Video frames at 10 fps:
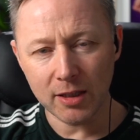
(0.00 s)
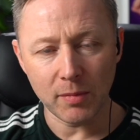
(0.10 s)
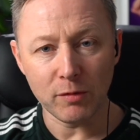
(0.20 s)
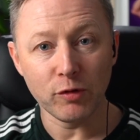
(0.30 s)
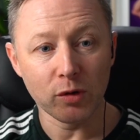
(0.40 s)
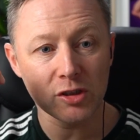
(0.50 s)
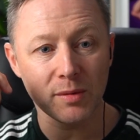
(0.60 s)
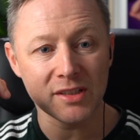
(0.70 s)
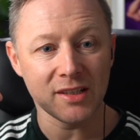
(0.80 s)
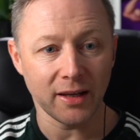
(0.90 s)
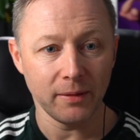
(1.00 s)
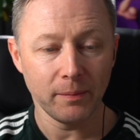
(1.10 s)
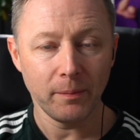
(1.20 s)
them up and forced them to sing.